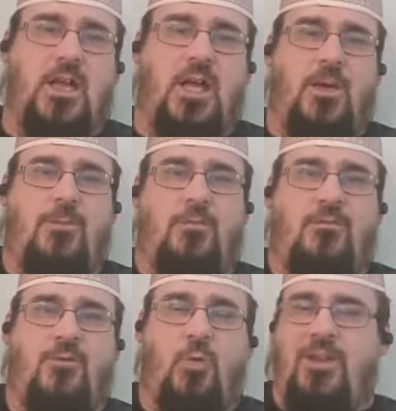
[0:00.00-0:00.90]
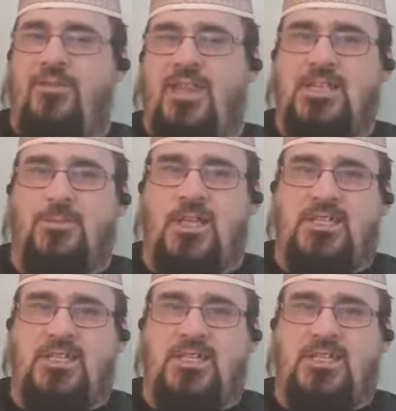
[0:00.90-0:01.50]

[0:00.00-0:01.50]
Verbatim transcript: um, for whatever that's bloody